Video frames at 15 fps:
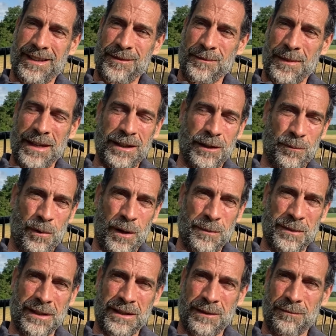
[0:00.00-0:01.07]
make an
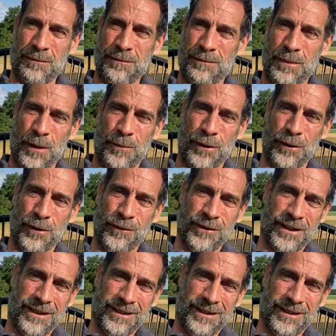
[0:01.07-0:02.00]
appointment and pop on over.